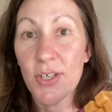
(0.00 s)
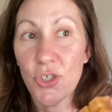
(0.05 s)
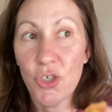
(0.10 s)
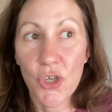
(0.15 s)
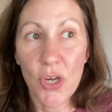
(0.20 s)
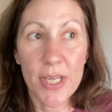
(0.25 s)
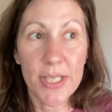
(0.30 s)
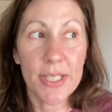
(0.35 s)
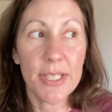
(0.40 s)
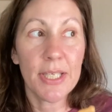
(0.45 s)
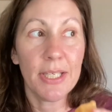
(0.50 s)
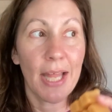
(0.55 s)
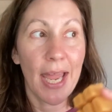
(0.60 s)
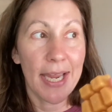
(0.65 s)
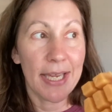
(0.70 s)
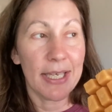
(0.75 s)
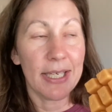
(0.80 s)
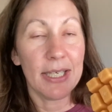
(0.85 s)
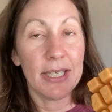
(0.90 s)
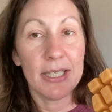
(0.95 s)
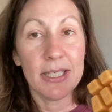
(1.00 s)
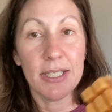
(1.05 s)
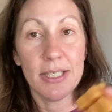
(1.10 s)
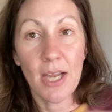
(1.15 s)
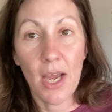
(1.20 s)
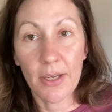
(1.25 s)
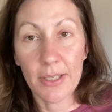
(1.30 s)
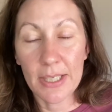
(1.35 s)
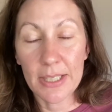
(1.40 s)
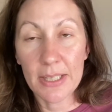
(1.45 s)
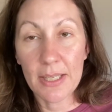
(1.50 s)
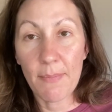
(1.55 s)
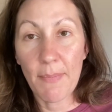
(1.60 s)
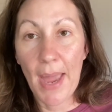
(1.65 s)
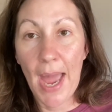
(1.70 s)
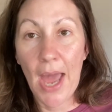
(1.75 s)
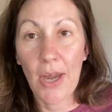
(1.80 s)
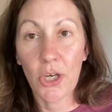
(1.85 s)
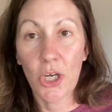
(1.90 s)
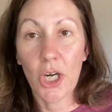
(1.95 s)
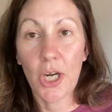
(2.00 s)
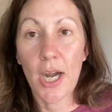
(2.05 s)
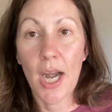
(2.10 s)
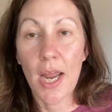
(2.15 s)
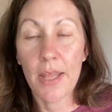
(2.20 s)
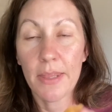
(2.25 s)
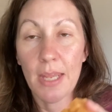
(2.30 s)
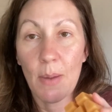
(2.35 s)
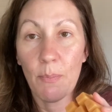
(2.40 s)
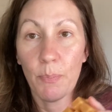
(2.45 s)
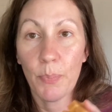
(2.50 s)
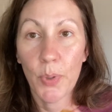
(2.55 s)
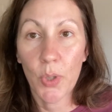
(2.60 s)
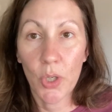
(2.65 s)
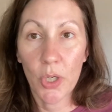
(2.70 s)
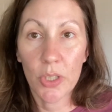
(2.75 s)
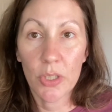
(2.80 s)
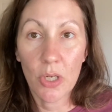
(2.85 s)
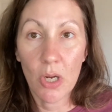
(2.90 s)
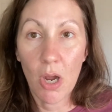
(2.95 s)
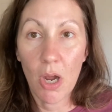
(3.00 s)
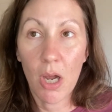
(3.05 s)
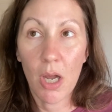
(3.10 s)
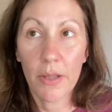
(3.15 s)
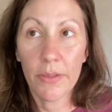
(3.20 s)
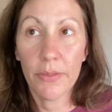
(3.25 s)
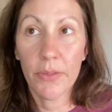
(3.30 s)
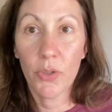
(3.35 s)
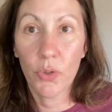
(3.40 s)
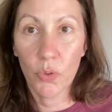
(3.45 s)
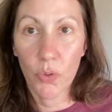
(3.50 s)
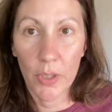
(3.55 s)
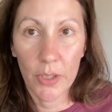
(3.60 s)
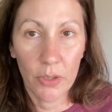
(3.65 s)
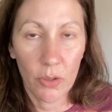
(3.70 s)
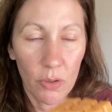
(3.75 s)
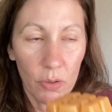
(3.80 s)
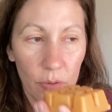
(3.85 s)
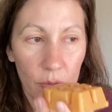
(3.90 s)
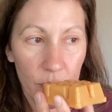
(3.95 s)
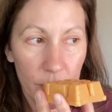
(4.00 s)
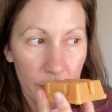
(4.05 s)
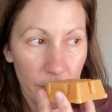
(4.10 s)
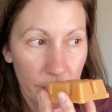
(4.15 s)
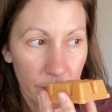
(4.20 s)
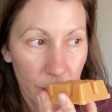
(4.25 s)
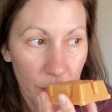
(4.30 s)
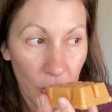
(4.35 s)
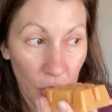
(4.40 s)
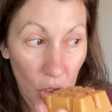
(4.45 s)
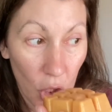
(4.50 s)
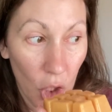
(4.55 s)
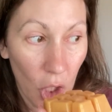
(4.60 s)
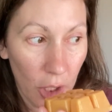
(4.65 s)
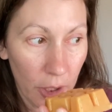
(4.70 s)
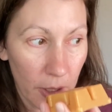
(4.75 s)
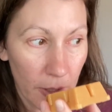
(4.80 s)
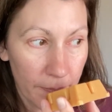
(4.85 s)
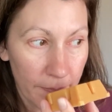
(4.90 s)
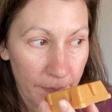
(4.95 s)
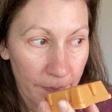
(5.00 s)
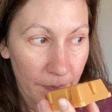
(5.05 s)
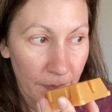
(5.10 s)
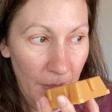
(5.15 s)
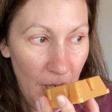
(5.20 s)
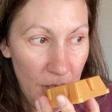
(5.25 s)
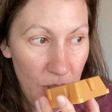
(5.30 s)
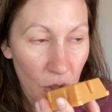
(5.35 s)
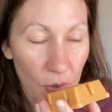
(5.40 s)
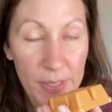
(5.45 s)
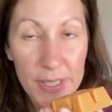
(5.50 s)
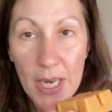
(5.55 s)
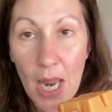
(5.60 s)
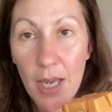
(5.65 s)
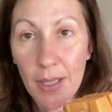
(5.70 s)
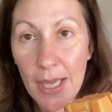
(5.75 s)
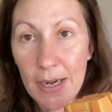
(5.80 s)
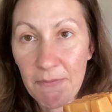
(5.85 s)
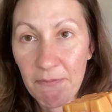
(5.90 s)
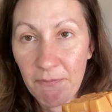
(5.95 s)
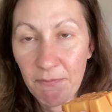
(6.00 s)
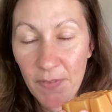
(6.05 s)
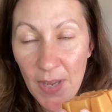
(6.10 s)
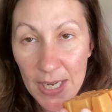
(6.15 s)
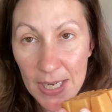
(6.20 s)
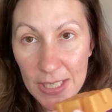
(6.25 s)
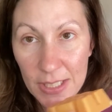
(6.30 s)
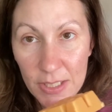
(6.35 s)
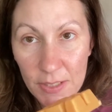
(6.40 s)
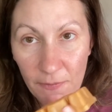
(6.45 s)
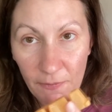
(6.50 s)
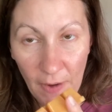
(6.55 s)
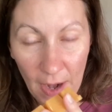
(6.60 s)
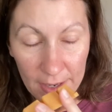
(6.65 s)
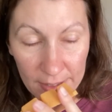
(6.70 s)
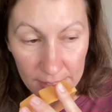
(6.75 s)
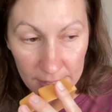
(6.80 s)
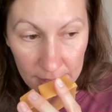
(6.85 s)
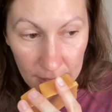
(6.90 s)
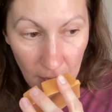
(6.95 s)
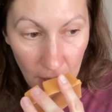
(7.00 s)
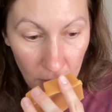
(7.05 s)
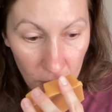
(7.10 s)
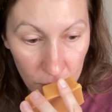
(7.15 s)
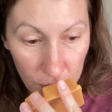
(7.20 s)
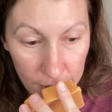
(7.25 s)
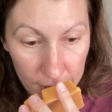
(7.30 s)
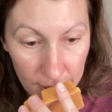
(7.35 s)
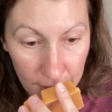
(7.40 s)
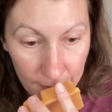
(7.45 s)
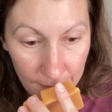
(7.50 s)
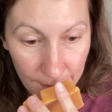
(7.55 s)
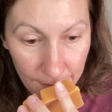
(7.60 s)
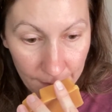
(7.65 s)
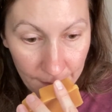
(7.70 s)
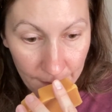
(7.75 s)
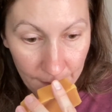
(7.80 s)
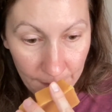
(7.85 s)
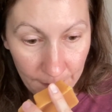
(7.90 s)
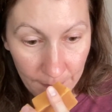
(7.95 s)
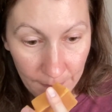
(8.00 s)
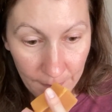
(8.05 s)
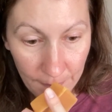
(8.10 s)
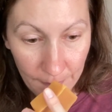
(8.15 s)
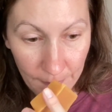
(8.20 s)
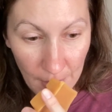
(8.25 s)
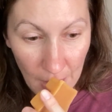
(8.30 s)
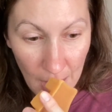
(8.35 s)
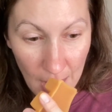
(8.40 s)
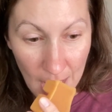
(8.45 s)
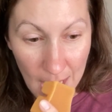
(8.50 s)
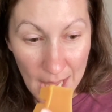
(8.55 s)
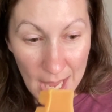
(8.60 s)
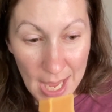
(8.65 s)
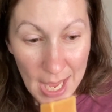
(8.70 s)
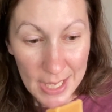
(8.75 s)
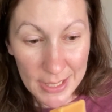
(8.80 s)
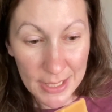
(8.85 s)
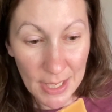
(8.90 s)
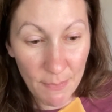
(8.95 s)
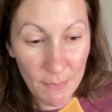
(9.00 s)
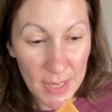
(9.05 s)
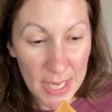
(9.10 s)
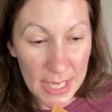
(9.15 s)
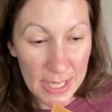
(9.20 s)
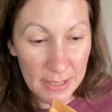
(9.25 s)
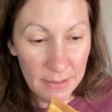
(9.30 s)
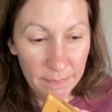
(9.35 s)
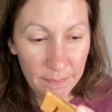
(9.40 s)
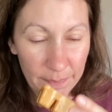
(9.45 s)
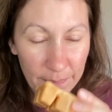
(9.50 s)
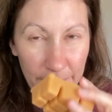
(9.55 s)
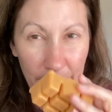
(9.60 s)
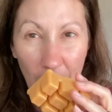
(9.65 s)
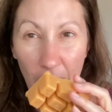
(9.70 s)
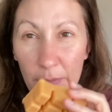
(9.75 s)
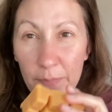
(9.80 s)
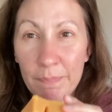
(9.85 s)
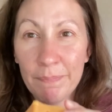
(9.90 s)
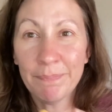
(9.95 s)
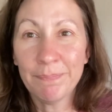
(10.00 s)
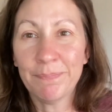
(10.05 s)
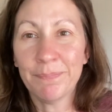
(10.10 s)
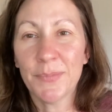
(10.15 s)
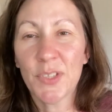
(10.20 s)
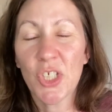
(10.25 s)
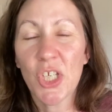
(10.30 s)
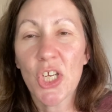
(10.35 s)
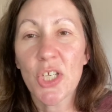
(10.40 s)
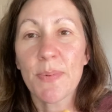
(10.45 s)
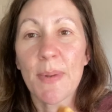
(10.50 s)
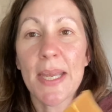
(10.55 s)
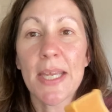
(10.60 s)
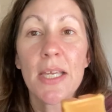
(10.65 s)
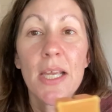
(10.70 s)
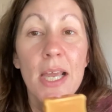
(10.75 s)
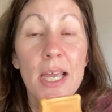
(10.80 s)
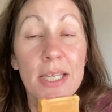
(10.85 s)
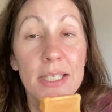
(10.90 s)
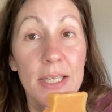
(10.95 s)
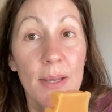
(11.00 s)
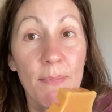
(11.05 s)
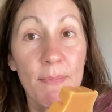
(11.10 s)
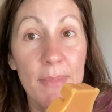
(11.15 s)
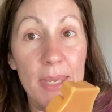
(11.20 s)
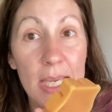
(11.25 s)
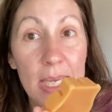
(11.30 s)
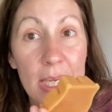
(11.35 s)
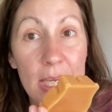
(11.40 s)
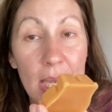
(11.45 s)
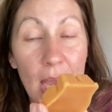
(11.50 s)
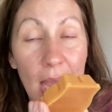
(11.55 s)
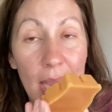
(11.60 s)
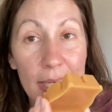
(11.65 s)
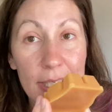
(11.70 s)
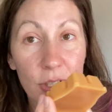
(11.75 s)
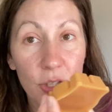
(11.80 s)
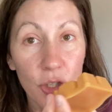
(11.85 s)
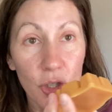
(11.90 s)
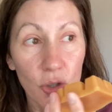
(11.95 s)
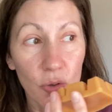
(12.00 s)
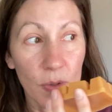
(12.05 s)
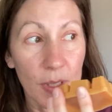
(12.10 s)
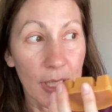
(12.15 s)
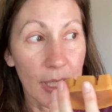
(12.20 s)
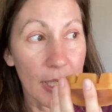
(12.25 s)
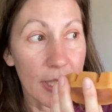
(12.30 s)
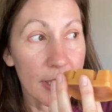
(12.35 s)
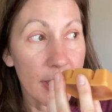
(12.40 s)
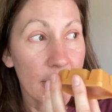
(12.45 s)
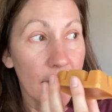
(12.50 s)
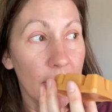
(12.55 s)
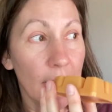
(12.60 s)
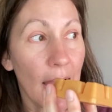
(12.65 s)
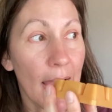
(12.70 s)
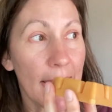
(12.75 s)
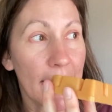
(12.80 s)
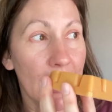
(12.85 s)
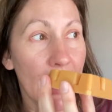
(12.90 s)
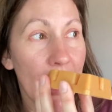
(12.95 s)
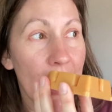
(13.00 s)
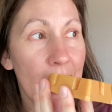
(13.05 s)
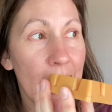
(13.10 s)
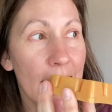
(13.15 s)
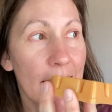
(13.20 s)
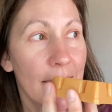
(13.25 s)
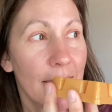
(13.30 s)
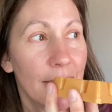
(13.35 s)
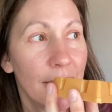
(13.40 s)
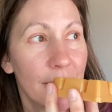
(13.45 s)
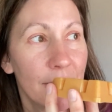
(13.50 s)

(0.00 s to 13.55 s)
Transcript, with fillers: just dunk in the batter and then put on the griddle to cook. So it's not like finished French toast. To me, excuse me, to me, I do get like a